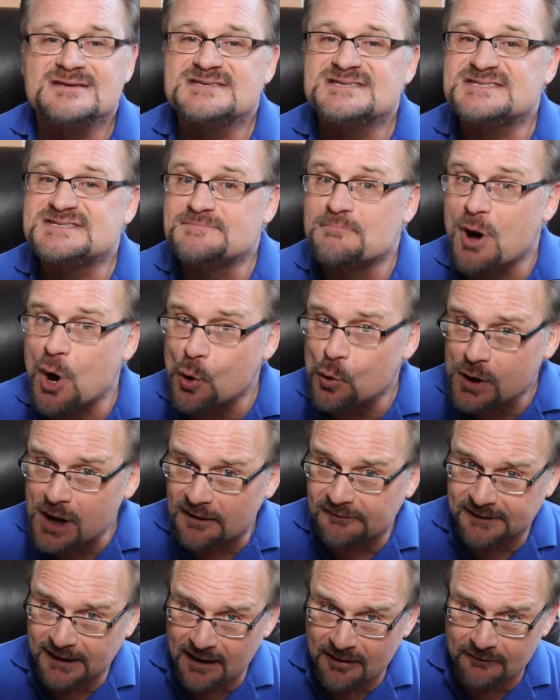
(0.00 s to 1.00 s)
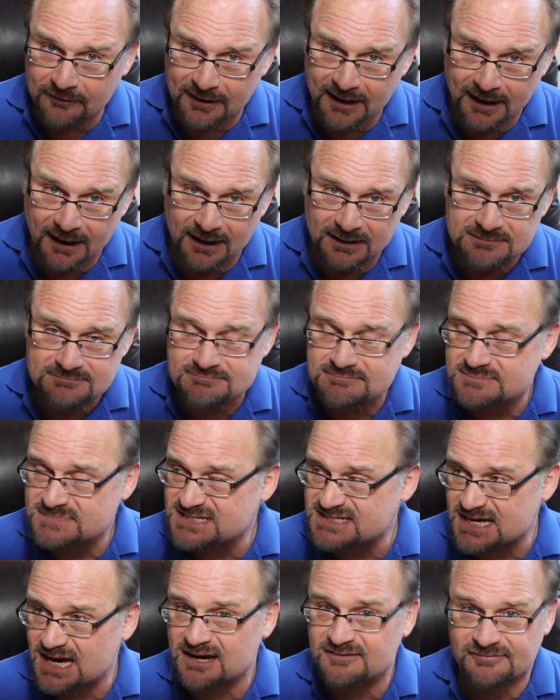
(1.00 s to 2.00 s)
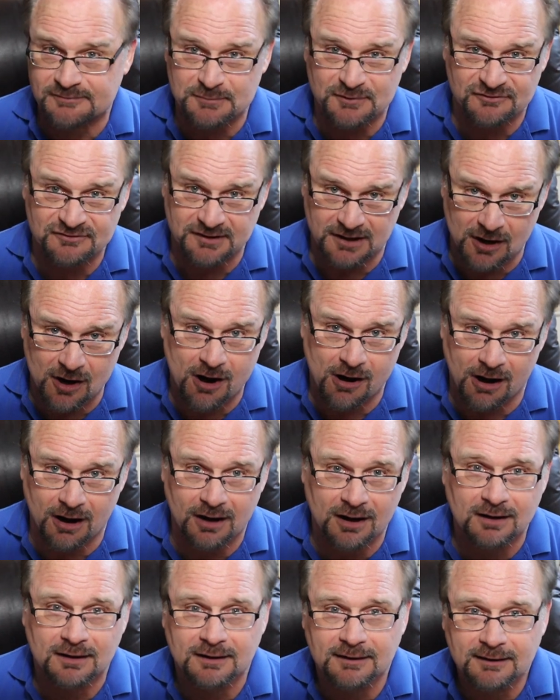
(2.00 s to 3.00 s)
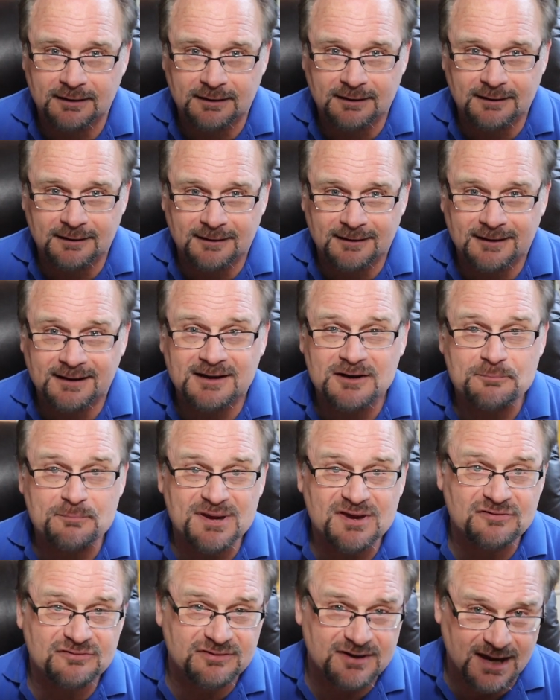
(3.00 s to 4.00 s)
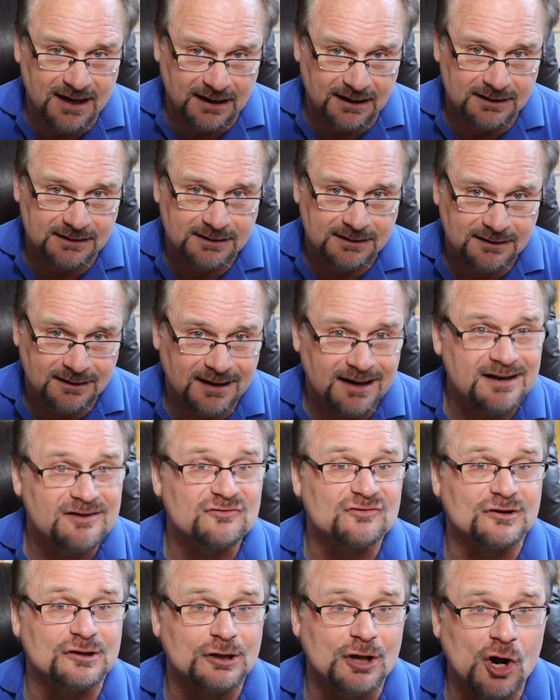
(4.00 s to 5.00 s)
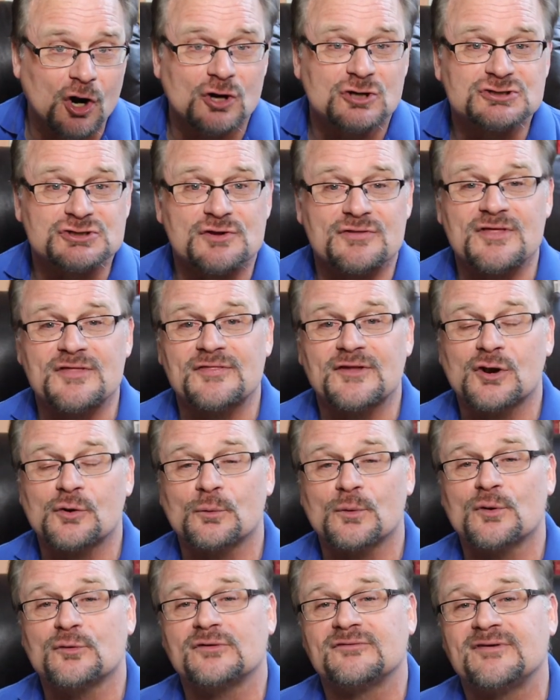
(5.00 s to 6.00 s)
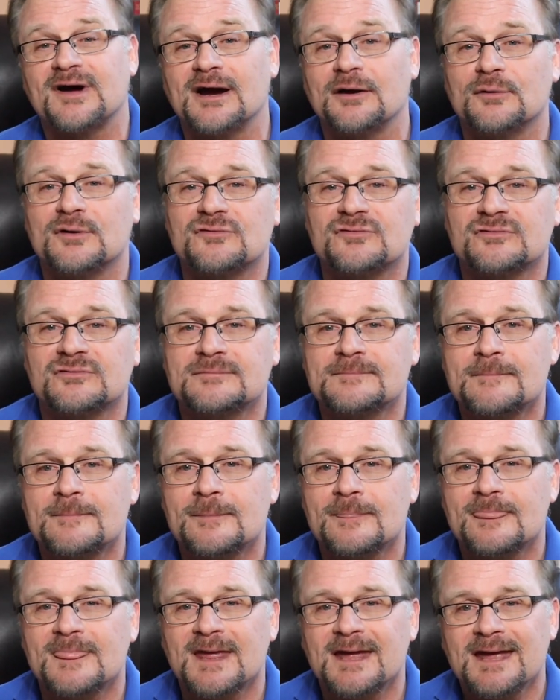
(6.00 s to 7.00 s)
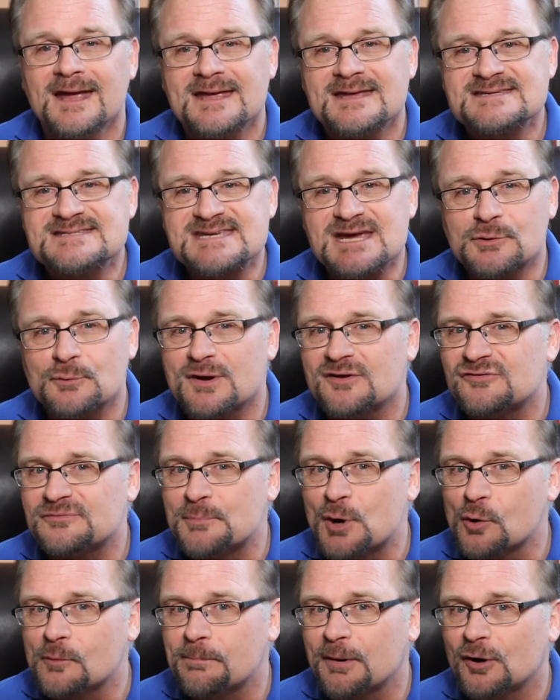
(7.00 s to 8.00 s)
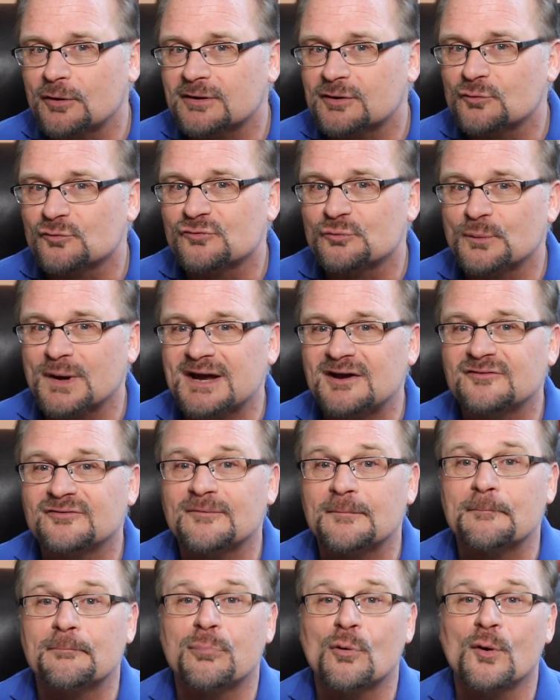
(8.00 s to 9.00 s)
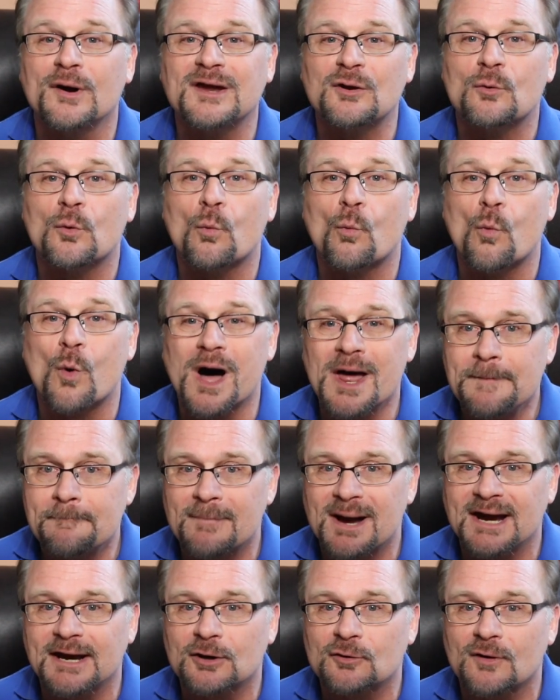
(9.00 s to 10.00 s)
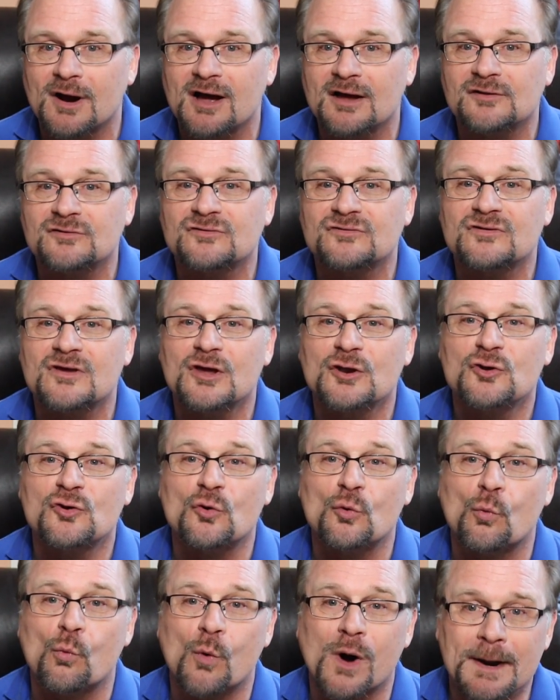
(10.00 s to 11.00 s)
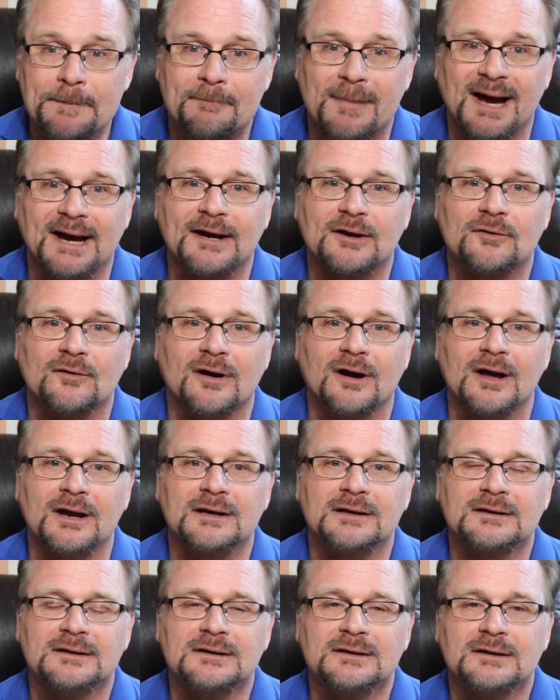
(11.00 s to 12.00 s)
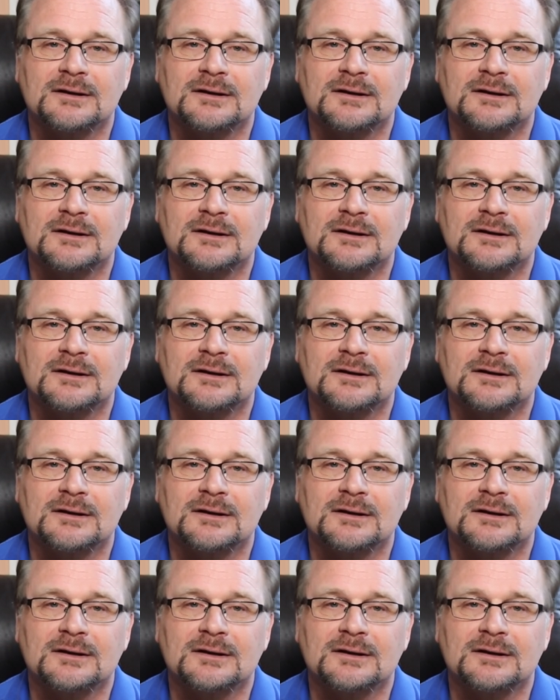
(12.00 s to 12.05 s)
Smoke, on the other hand, say from a cigar, can be seen and is larger than the coronavirus. Cigarette smoke particles range from 0.1 microns to 1 micron,